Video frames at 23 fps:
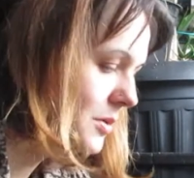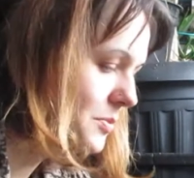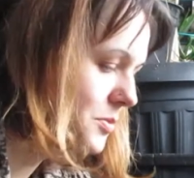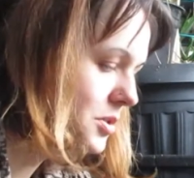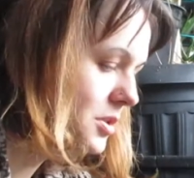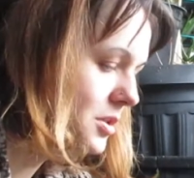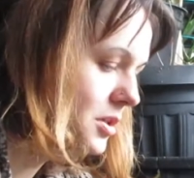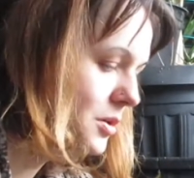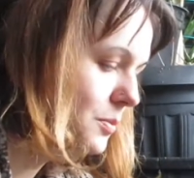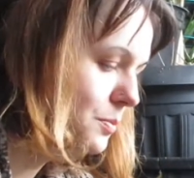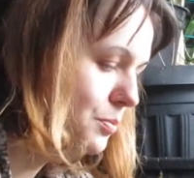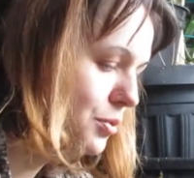I'm just
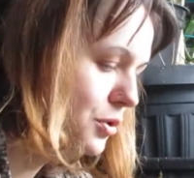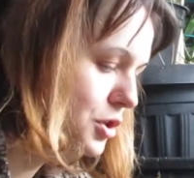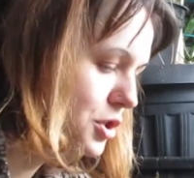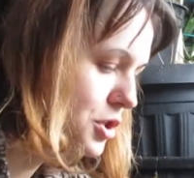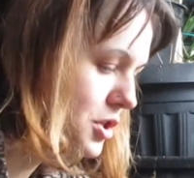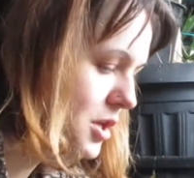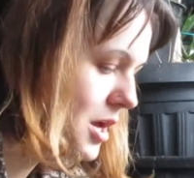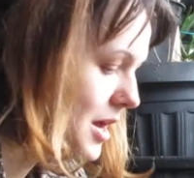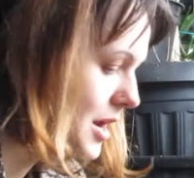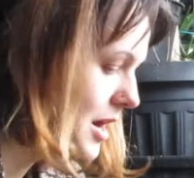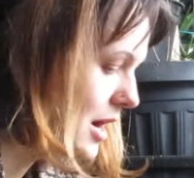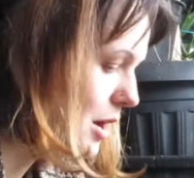going to push
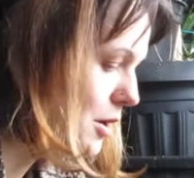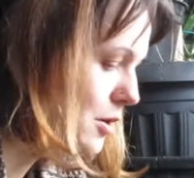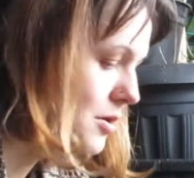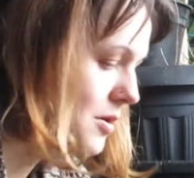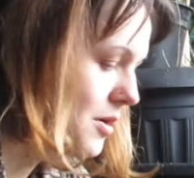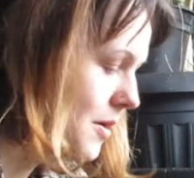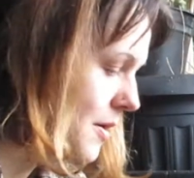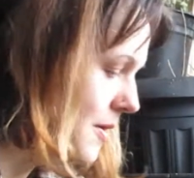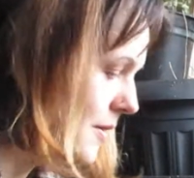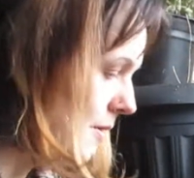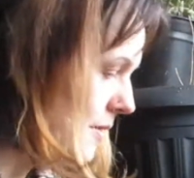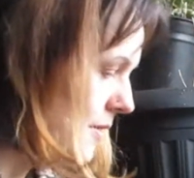that out.
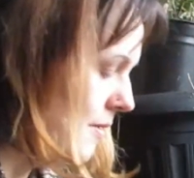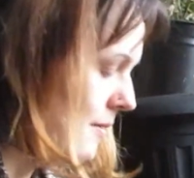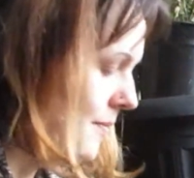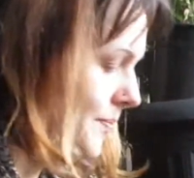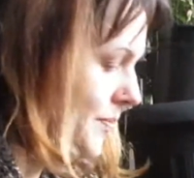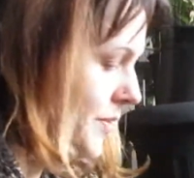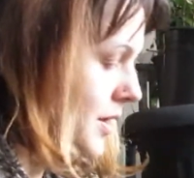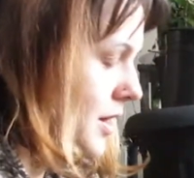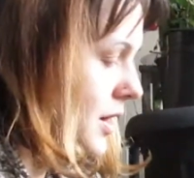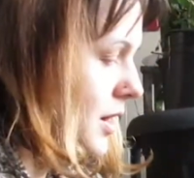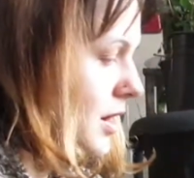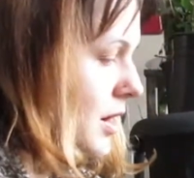
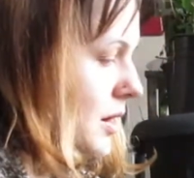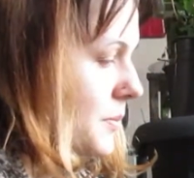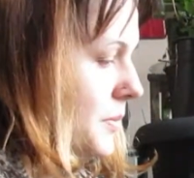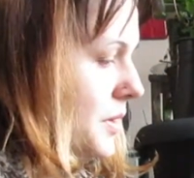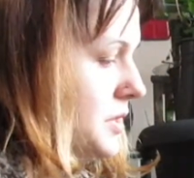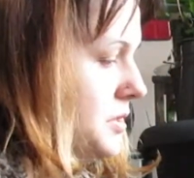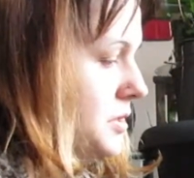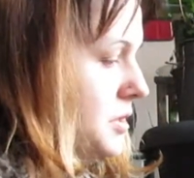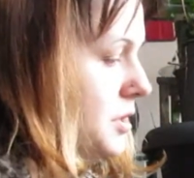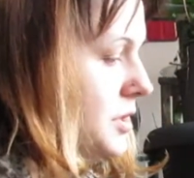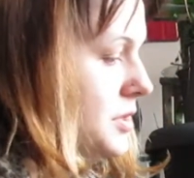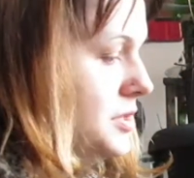
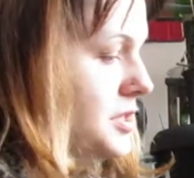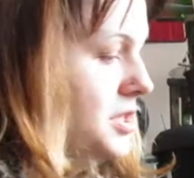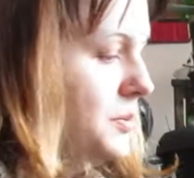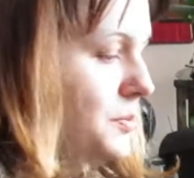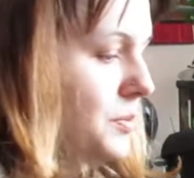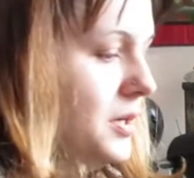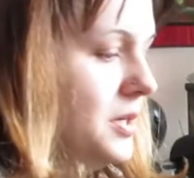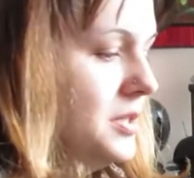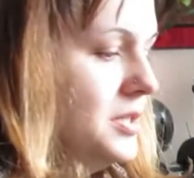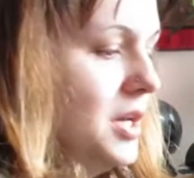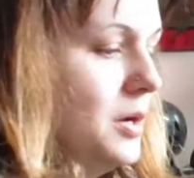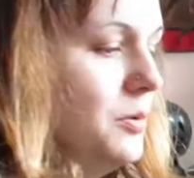As you can see,
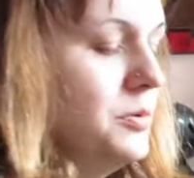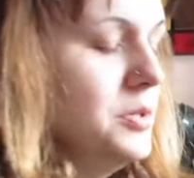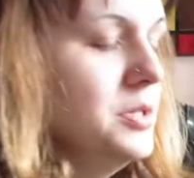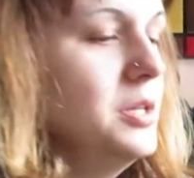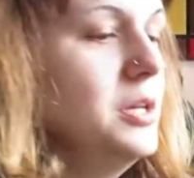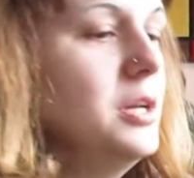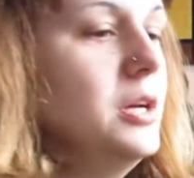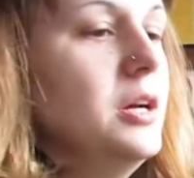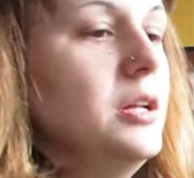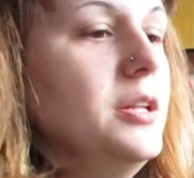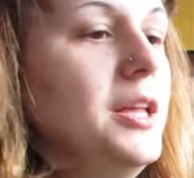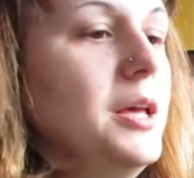because I was in
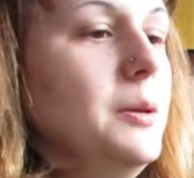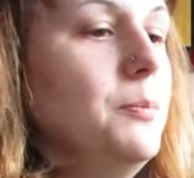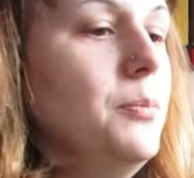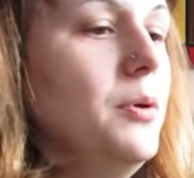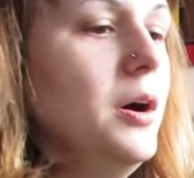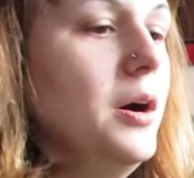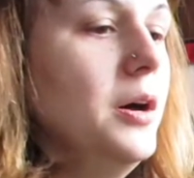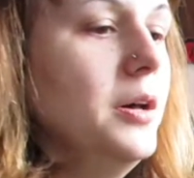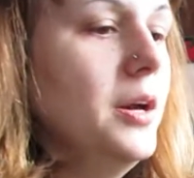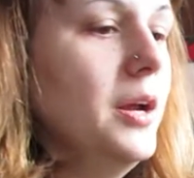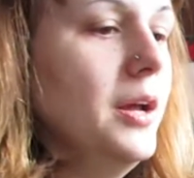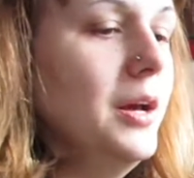a clay
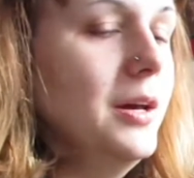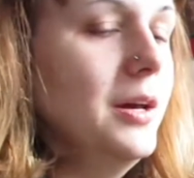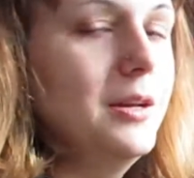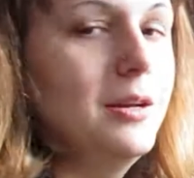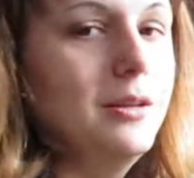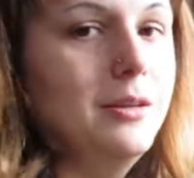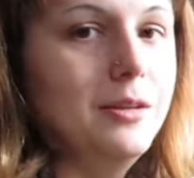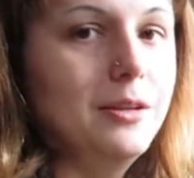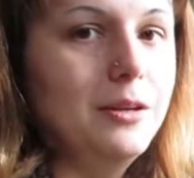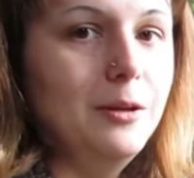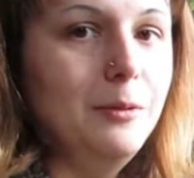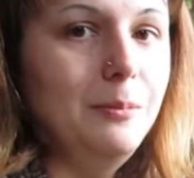pot, I had a
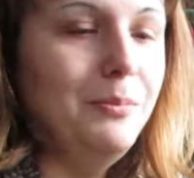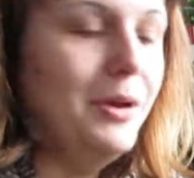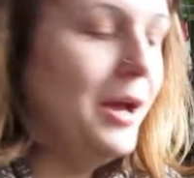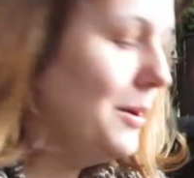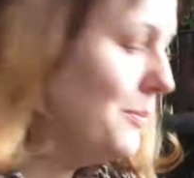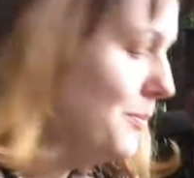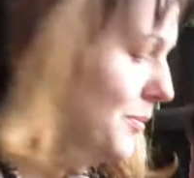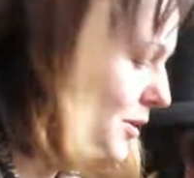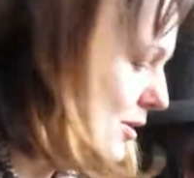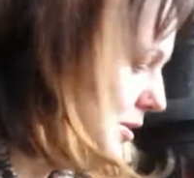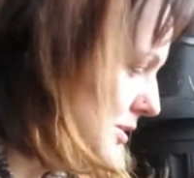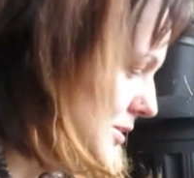little
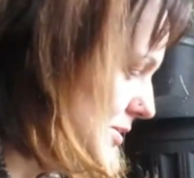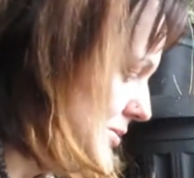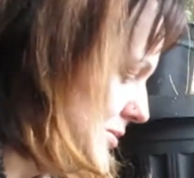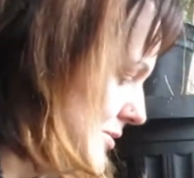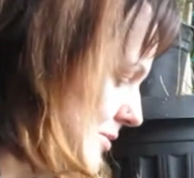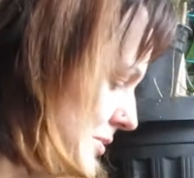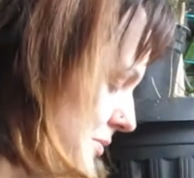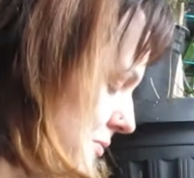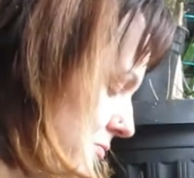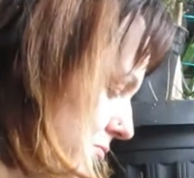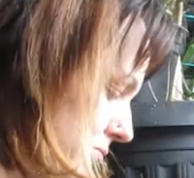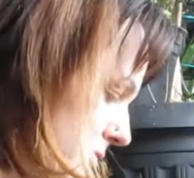pebble
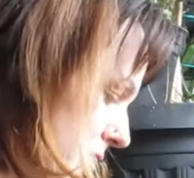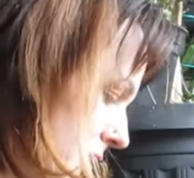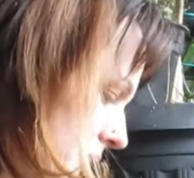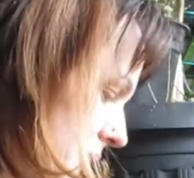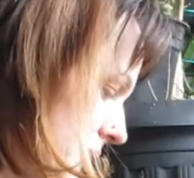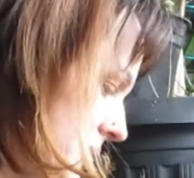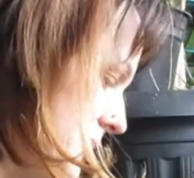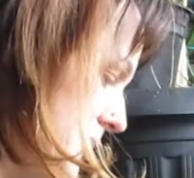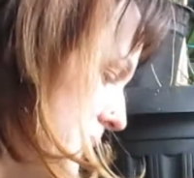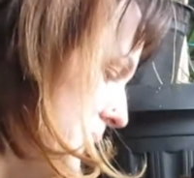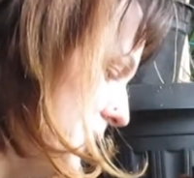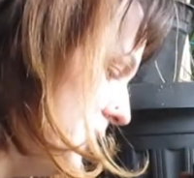
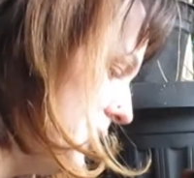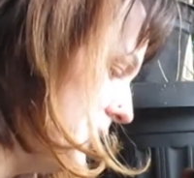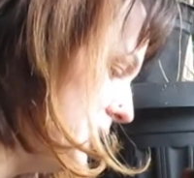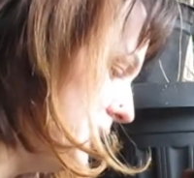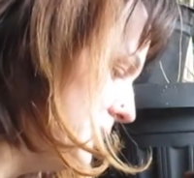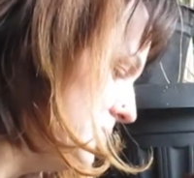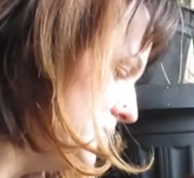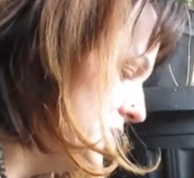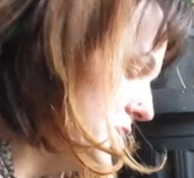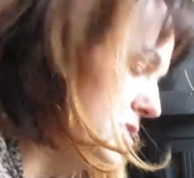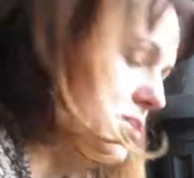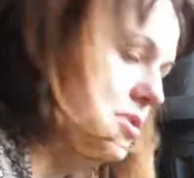on the
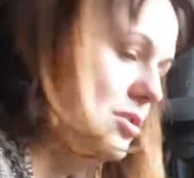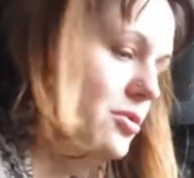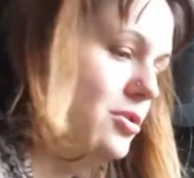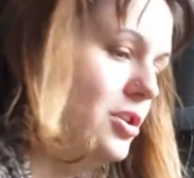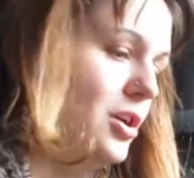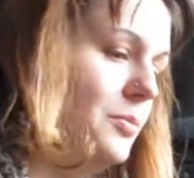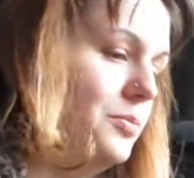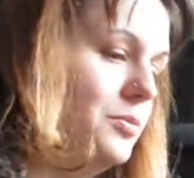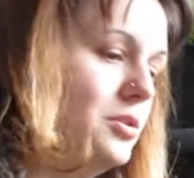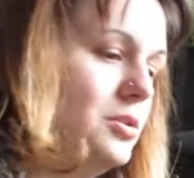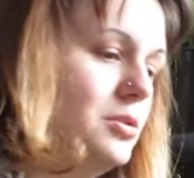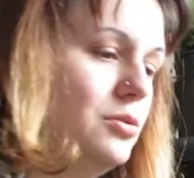bottom just to
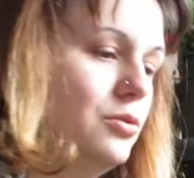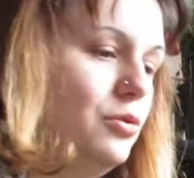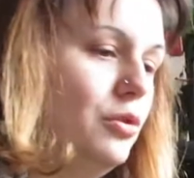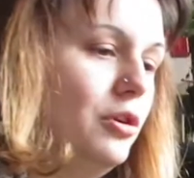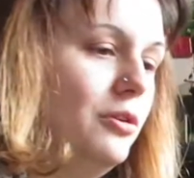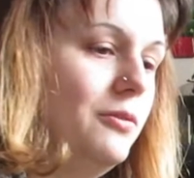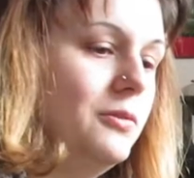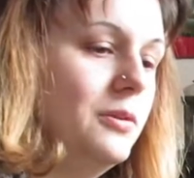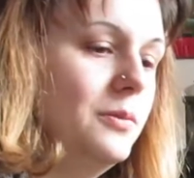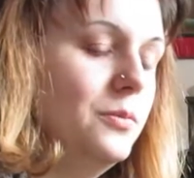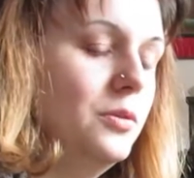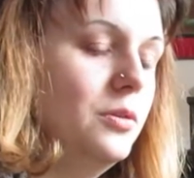stop the soil
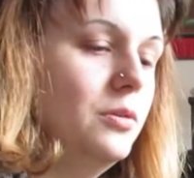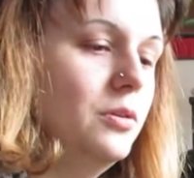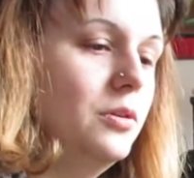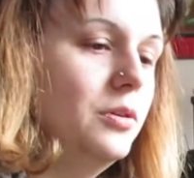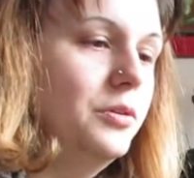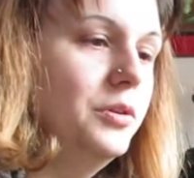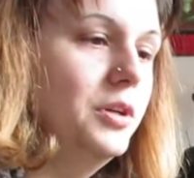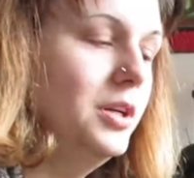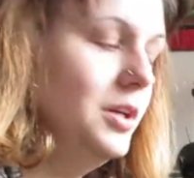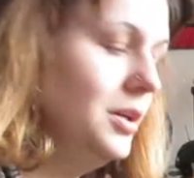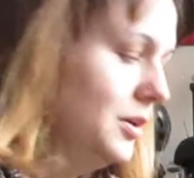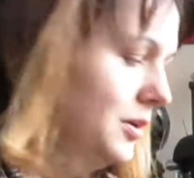from
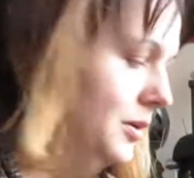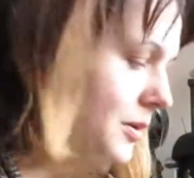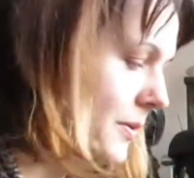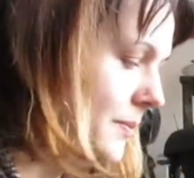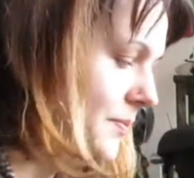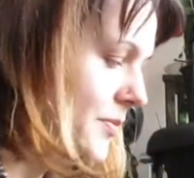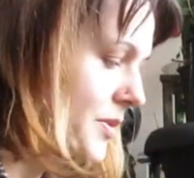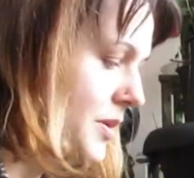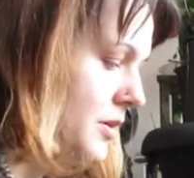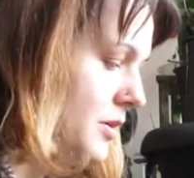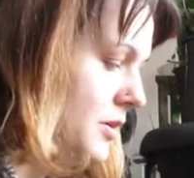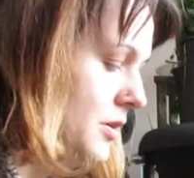eroding.
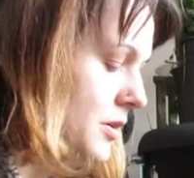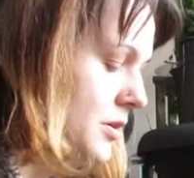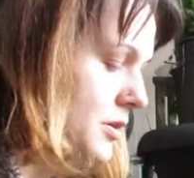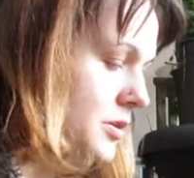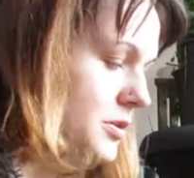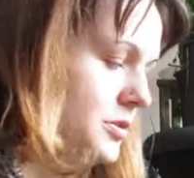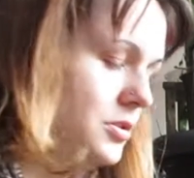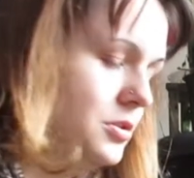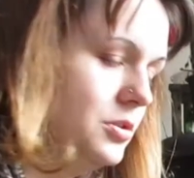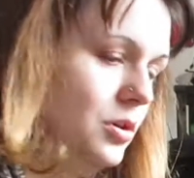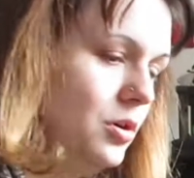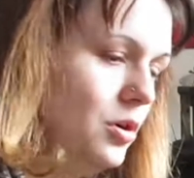
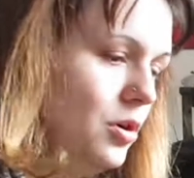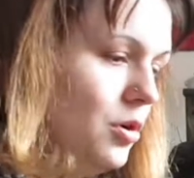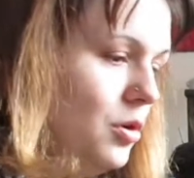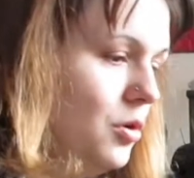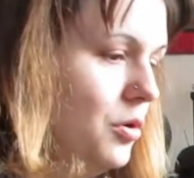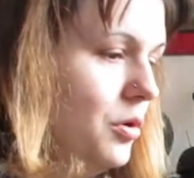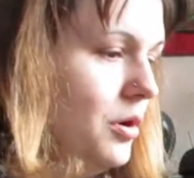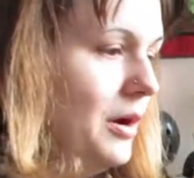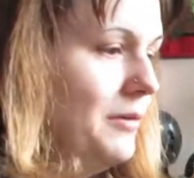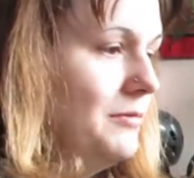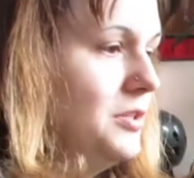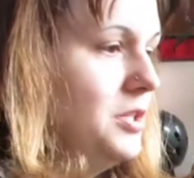So
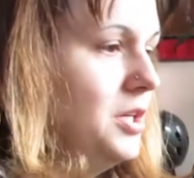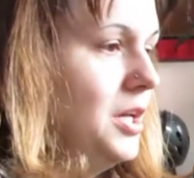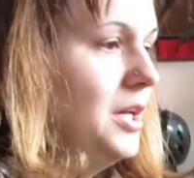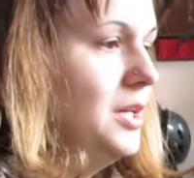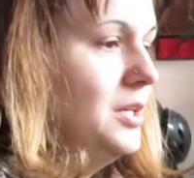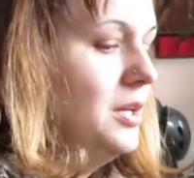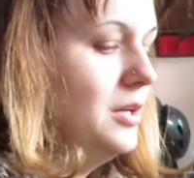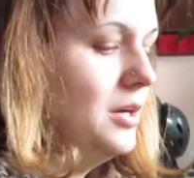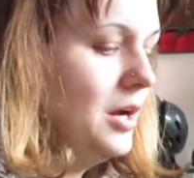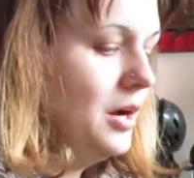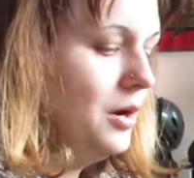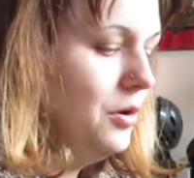I've taken
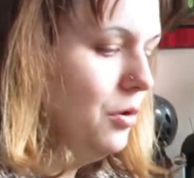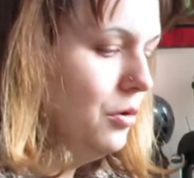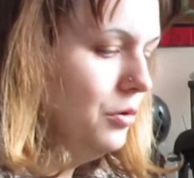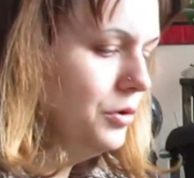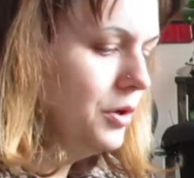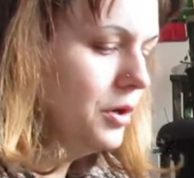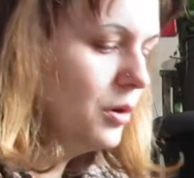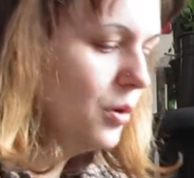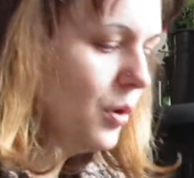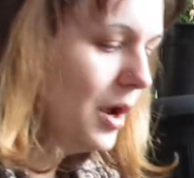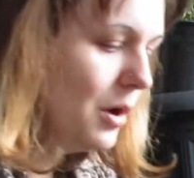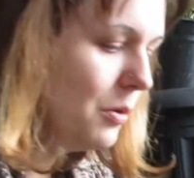it out. Oh,
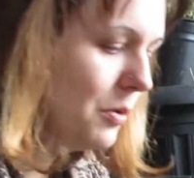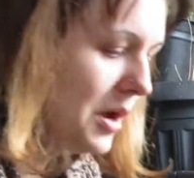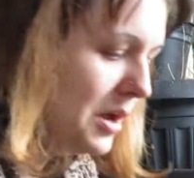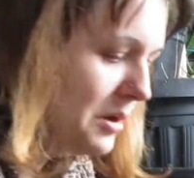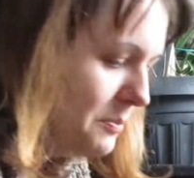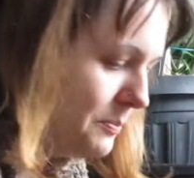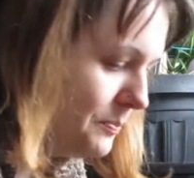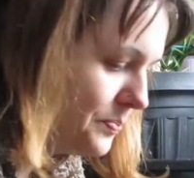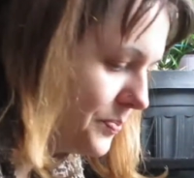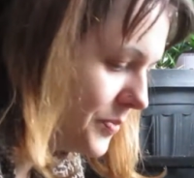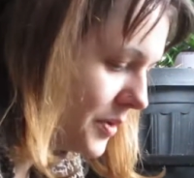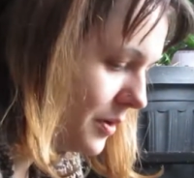they're quite wet.
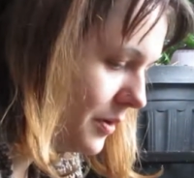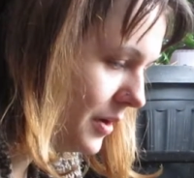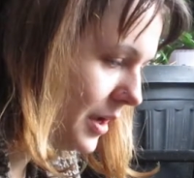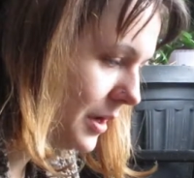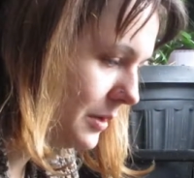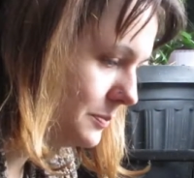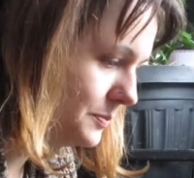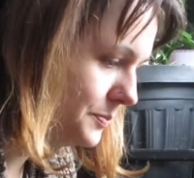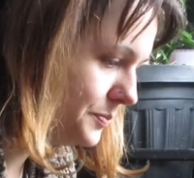Okay.